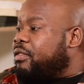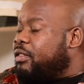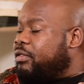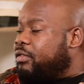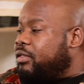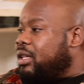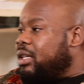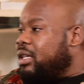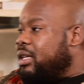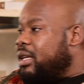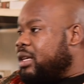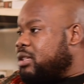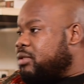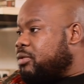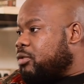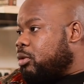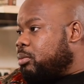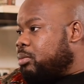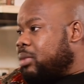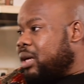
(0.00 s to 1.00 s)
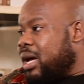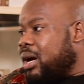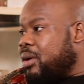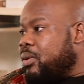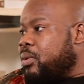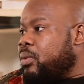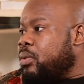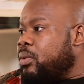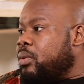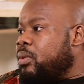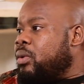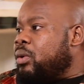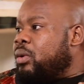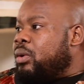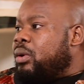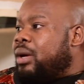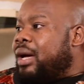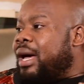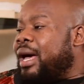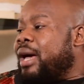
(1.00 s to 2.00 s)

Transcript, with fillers: 15 years from now. Yes.